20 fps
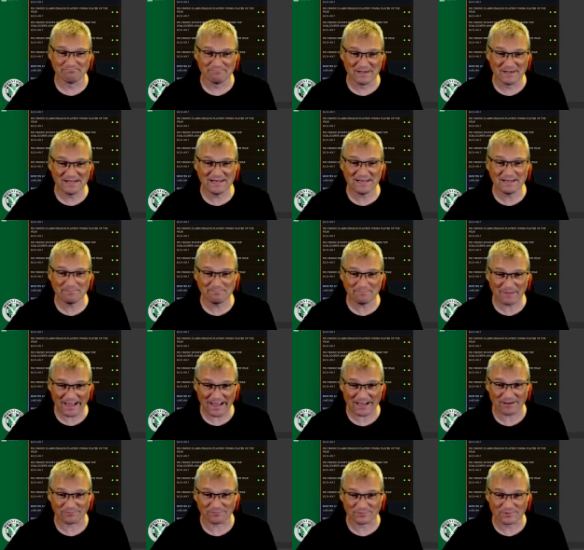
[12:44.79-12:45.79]
million
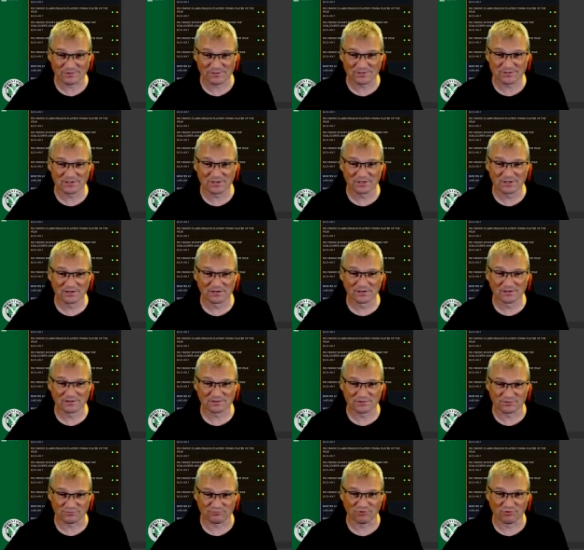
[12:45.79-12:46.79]
pounds
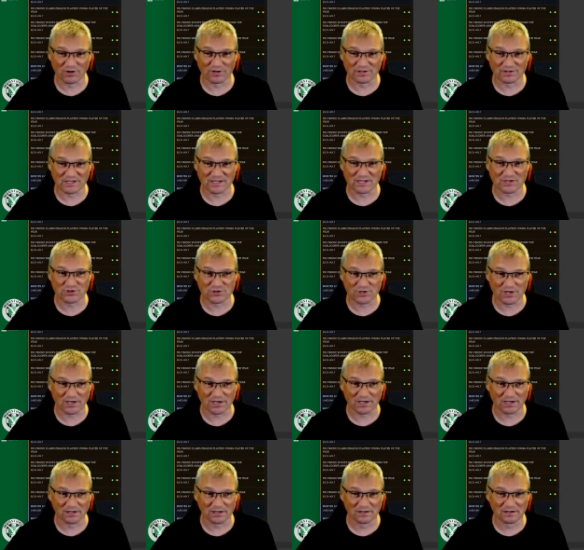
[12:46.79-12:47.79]
to run each
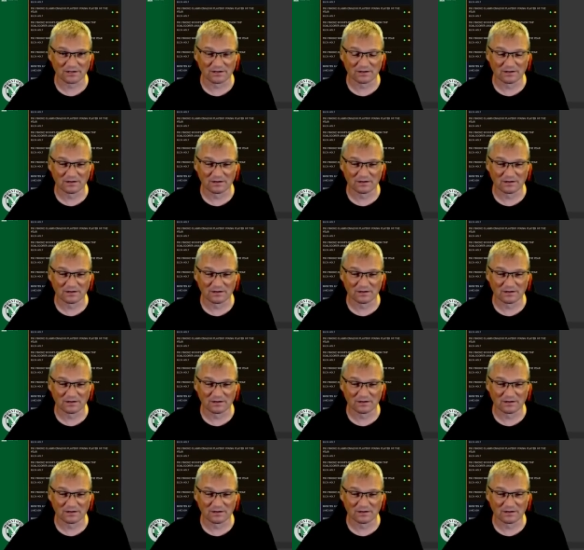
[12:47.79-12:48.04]
year.